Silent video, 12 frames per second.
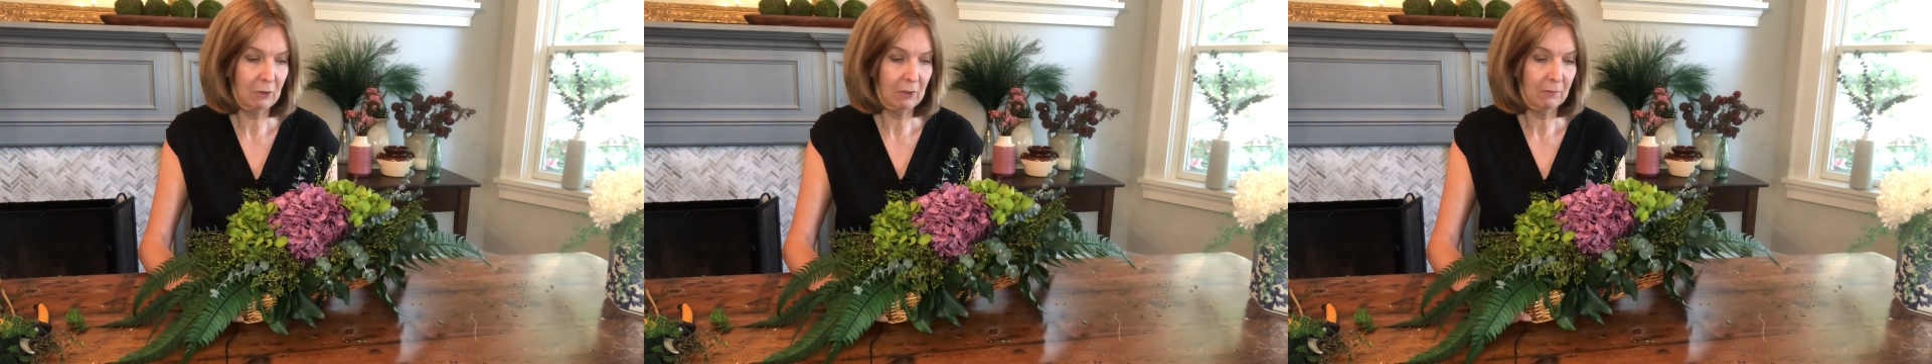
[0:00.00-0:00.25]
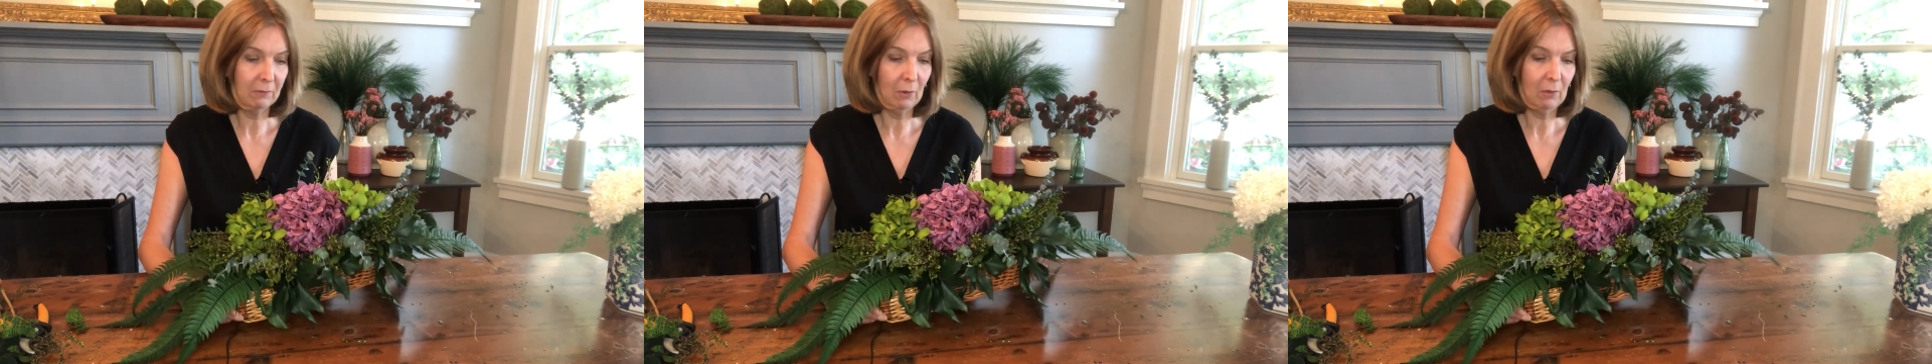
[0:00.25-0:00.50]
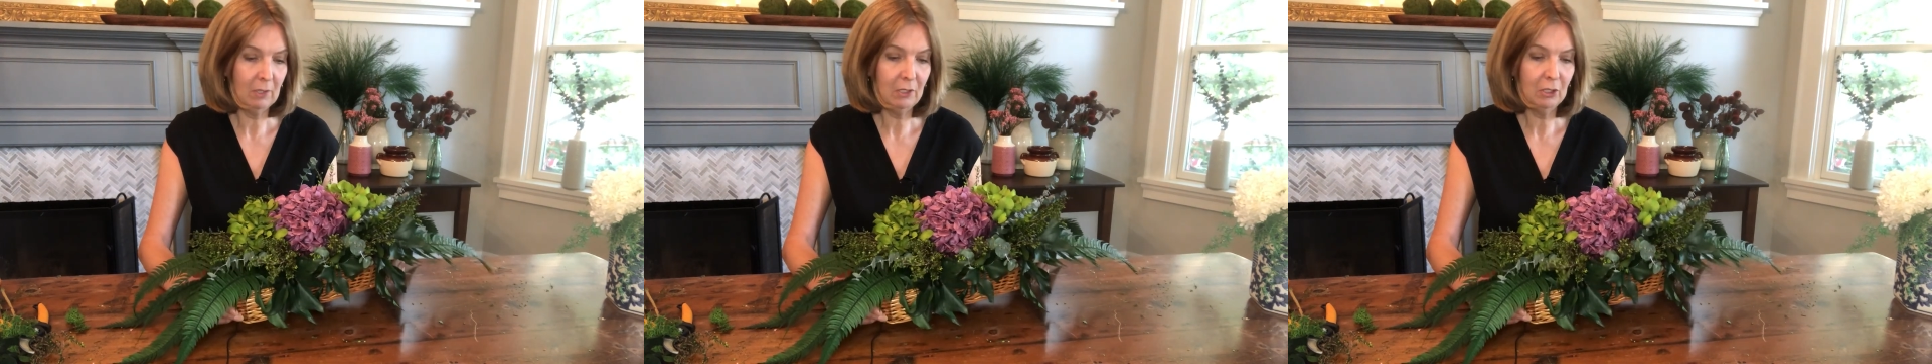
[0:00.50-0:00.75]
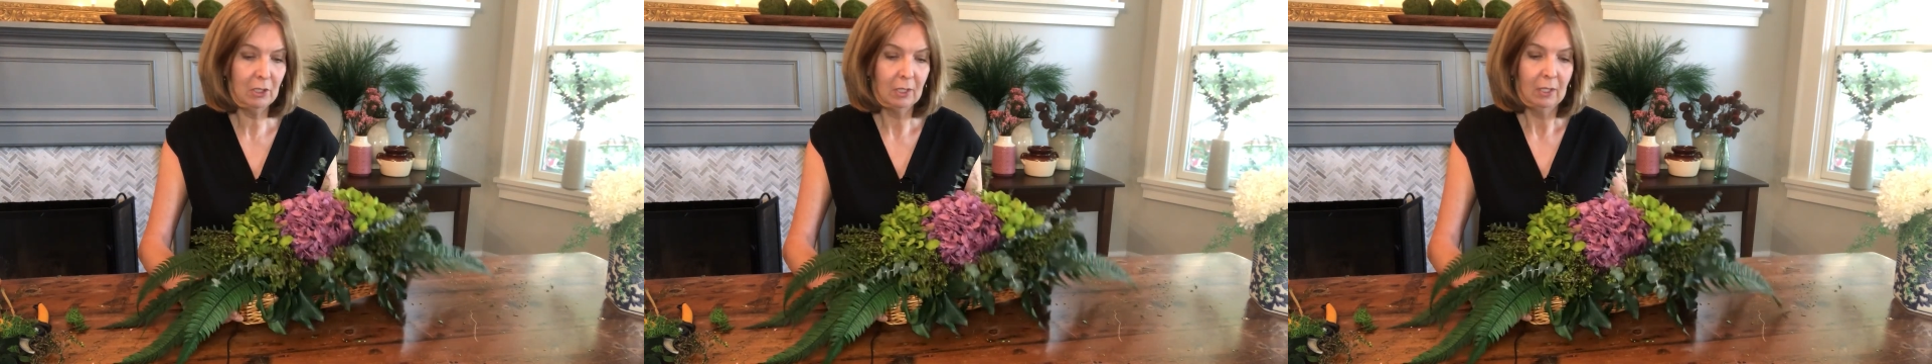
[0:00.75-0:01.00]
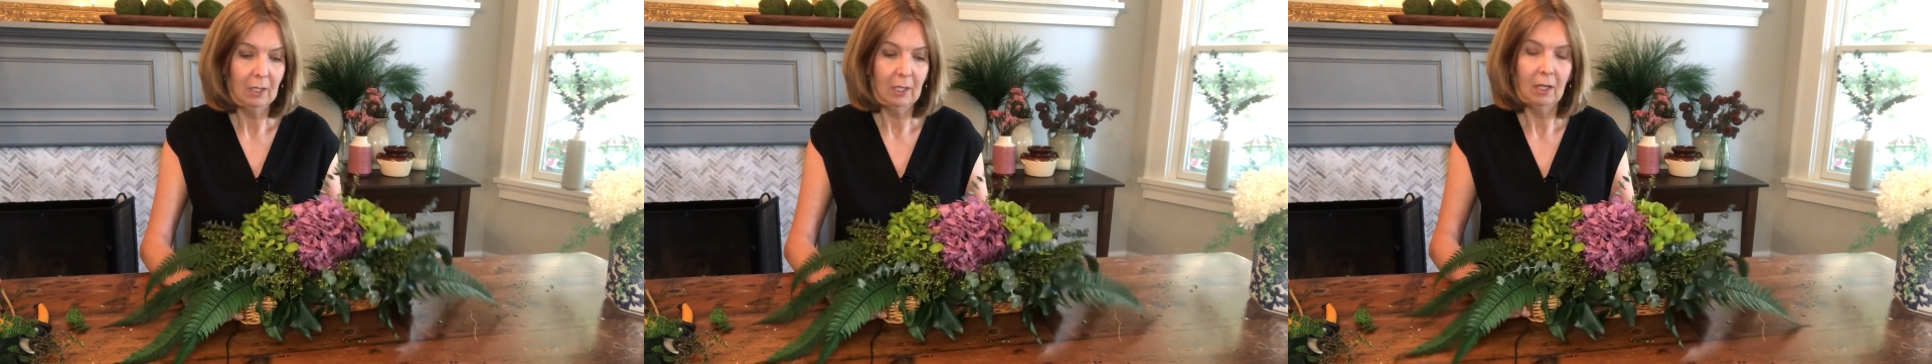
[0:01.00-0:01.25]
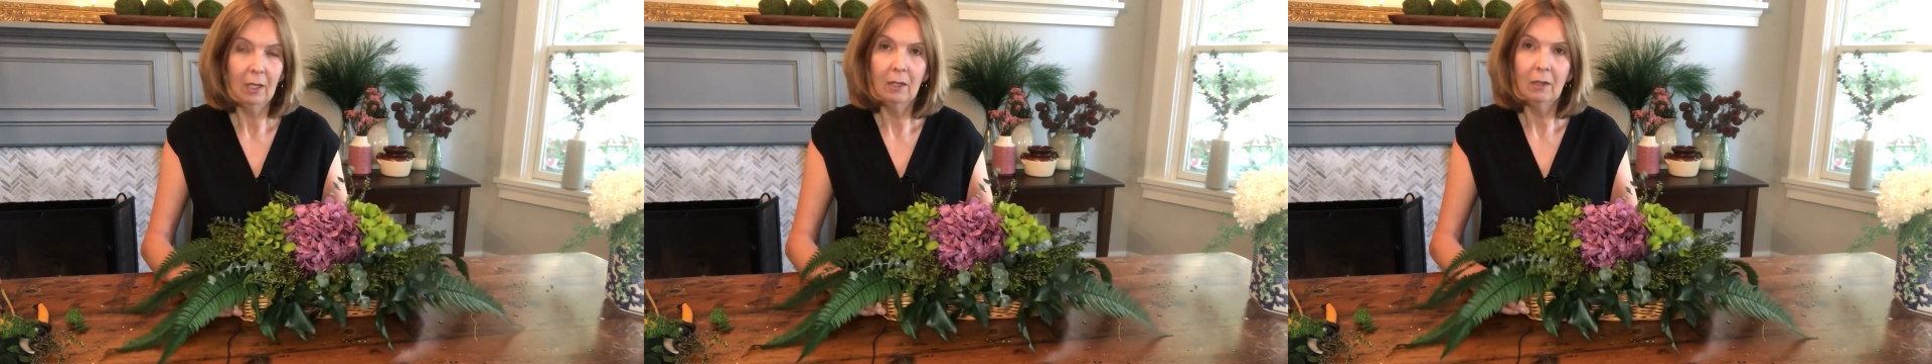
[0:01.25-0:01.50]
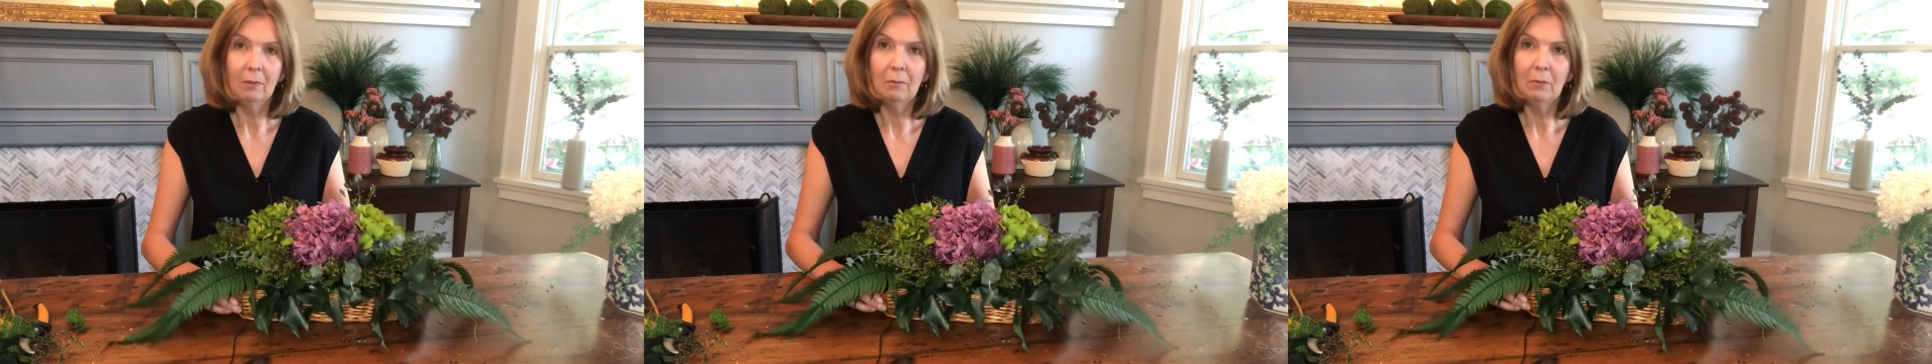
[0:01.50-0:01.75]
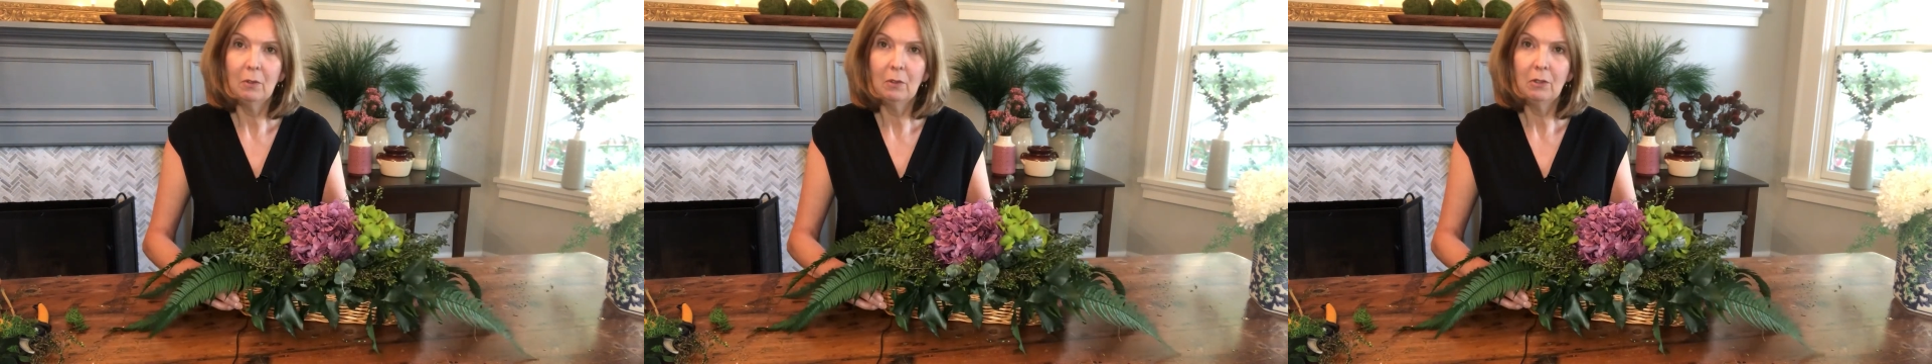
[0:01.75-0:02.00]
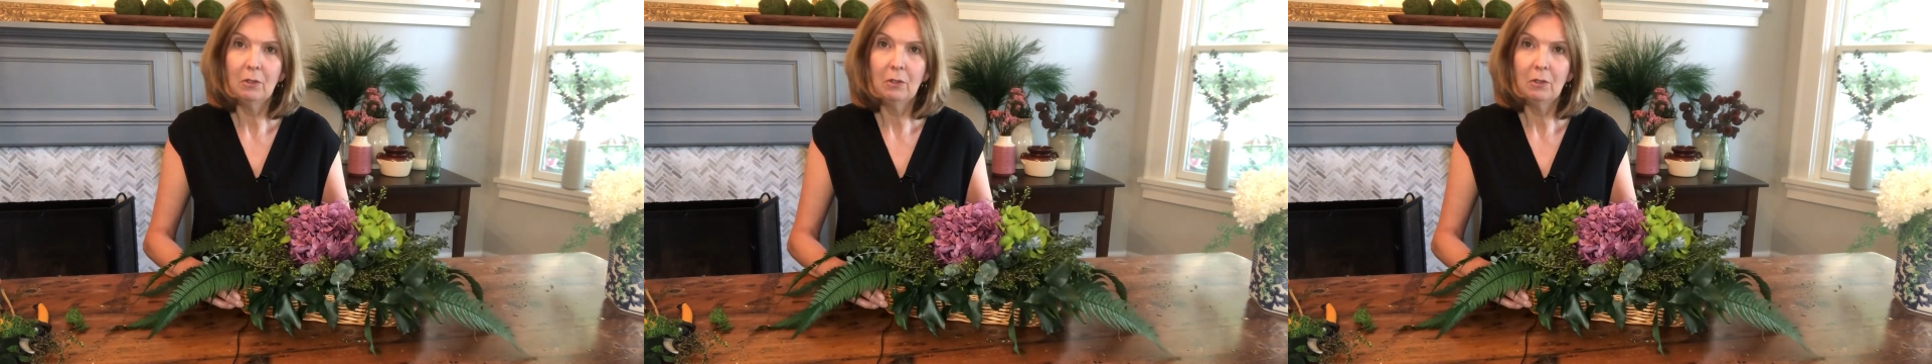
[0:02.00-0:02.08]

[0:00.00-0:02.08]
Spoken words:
green foliage. You could